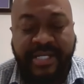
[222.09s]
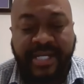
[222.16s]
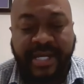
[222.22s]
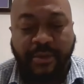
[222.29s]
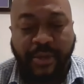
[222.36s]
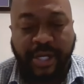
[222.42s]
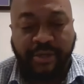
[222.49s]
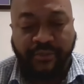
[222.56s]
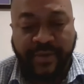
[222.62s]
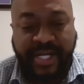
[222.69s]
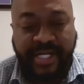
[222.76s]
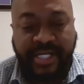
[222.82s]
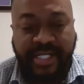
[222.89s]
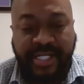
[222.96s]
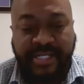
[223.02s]
they were
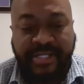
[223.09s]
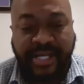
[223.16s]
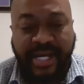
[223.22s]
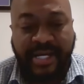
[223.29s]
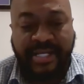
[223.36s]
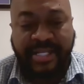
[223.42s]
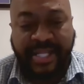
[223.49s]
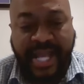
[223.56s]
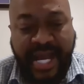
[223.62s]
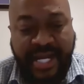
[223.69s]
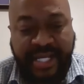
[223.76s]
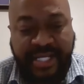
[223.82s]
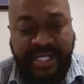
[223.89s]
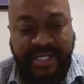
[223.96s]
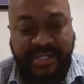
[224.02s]
greatly
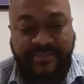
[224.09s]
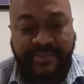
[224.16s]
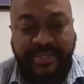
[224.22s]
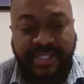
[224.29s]
astonished,